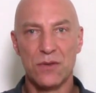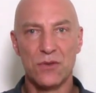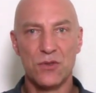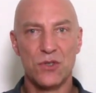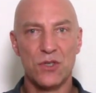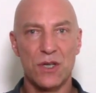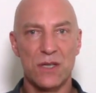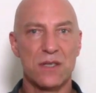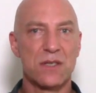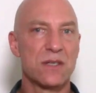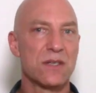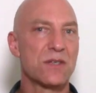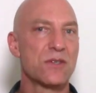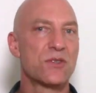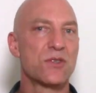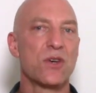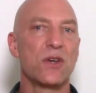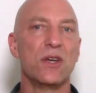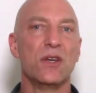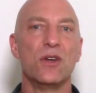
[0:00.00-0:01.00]
just
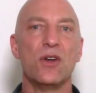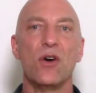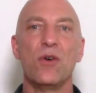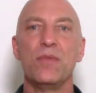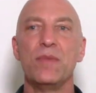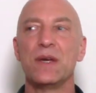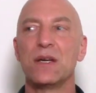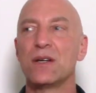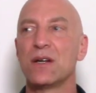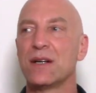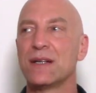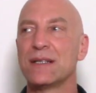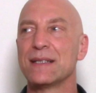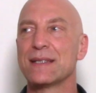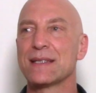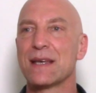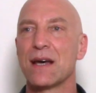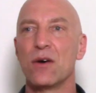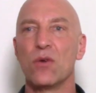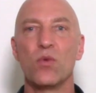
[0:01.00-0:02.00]
so you know,
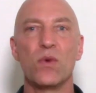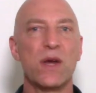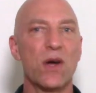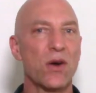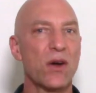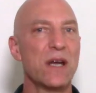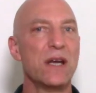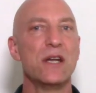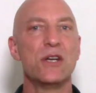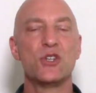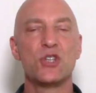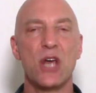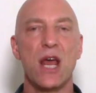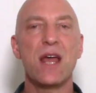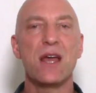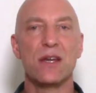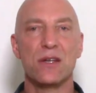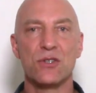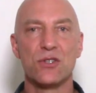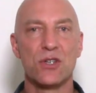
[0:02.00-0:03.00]
because we are in a
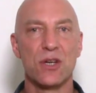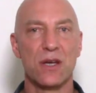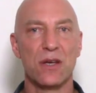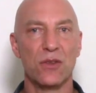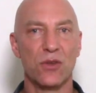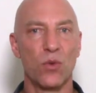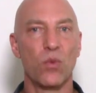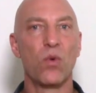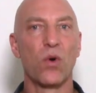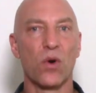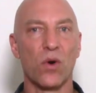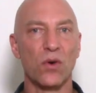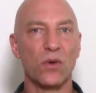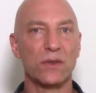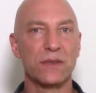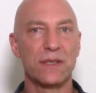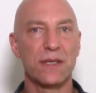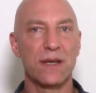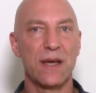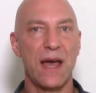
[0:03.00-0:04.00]
change in the
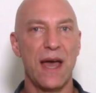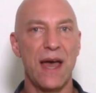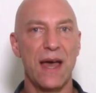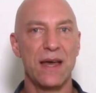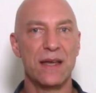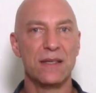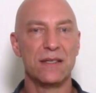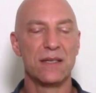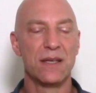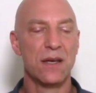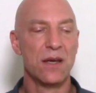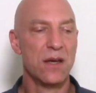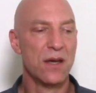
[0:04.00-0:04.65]
world, and